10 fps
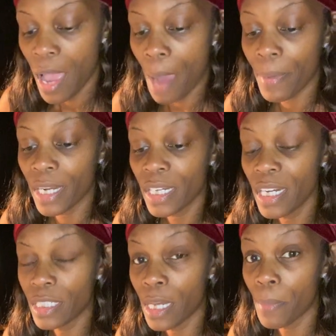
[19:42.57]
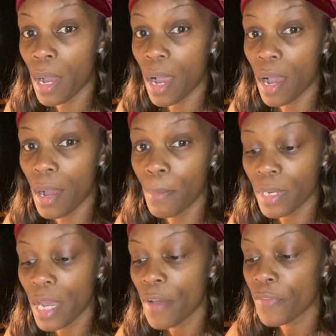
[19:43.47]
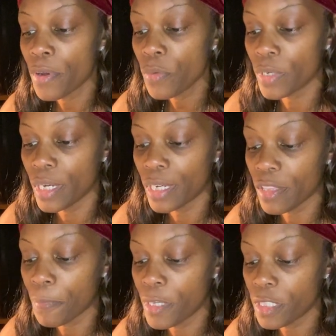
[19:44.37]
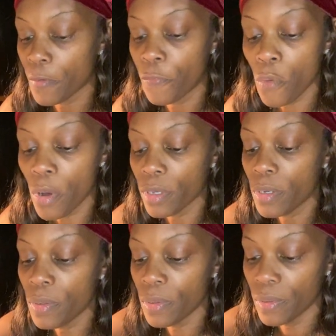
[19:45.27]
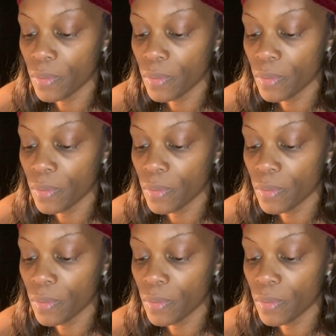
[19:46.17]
I'm going to cook them covered with another piece of foil.